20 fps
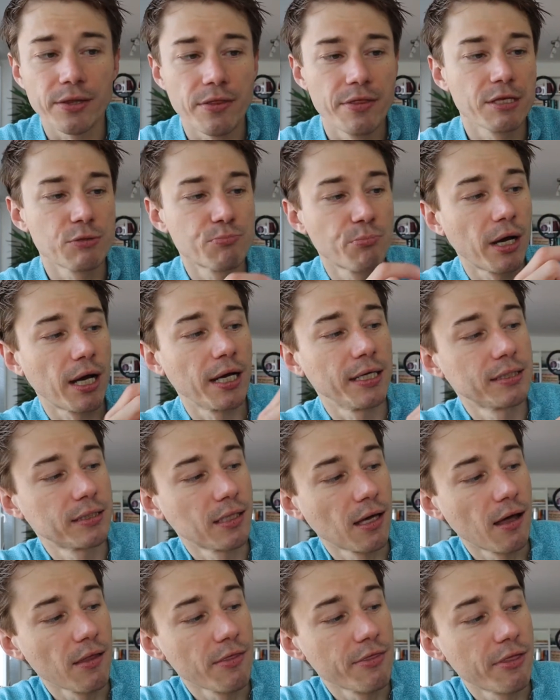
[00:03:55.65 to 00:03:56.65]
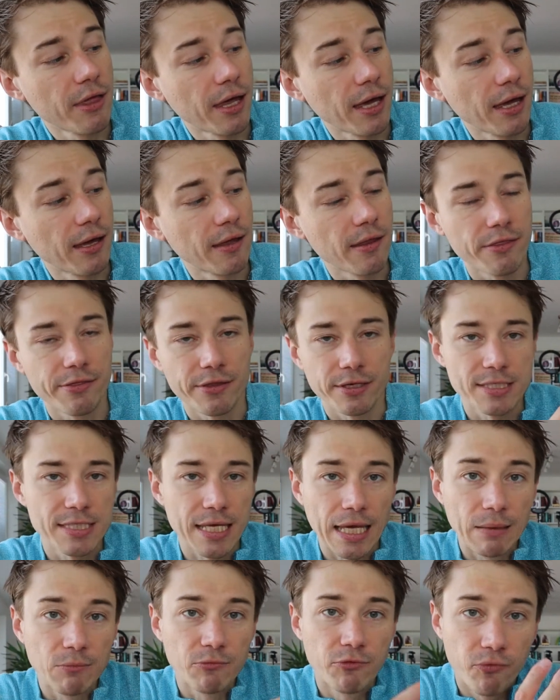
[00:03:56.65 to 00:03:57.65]
Despite the
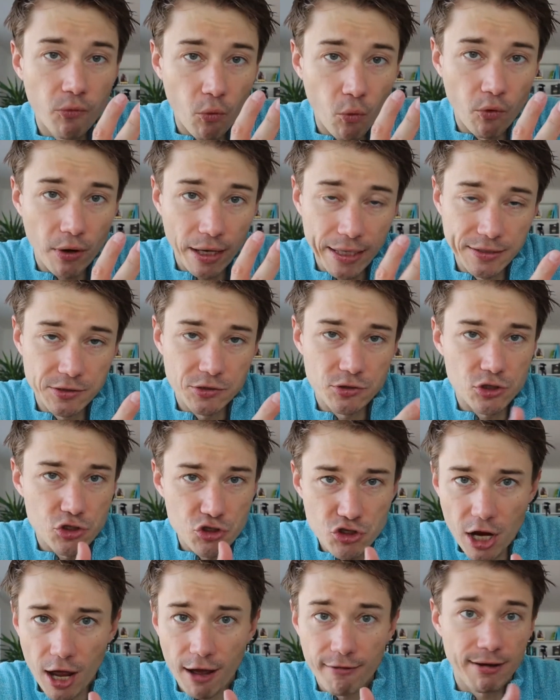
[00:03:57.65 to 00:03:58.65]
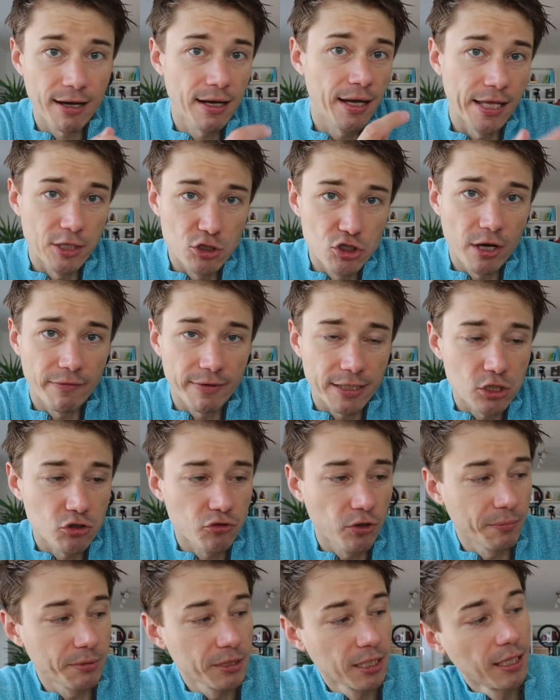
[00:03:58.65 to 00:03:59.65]
same four letters, Java and
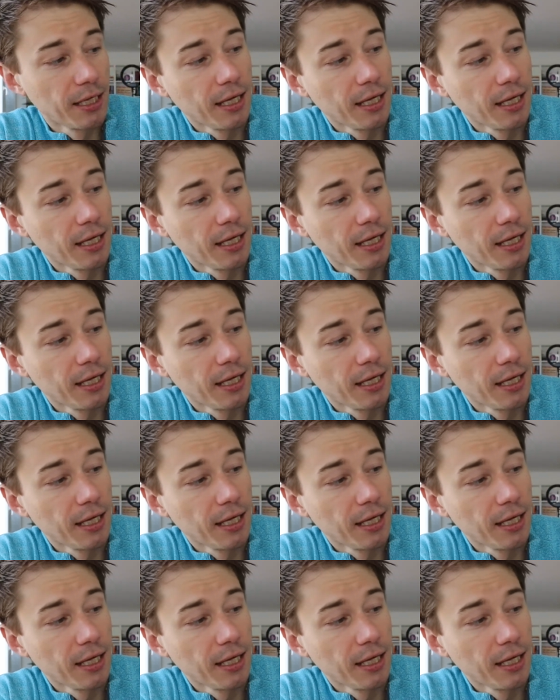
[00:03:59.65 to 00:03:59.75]
JavaScript.